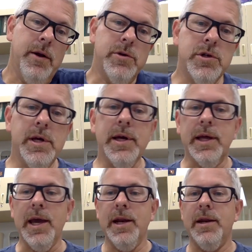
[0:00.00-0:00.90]
she in
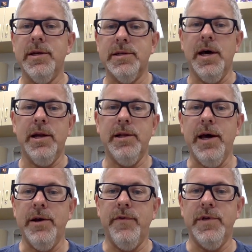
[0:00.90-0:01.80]
Canada is not
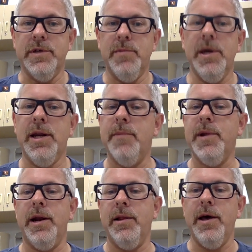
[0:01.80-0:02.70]
allowed to visit me, and I'm
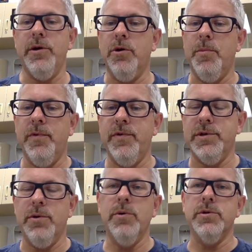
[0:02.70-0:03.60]
not allowed to go up and
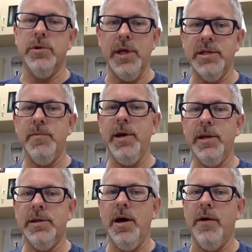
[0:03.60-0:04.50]
visit her. So that's made
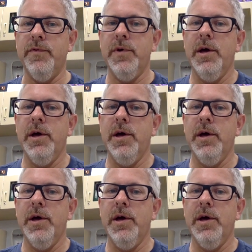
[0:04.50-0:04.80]
it tough.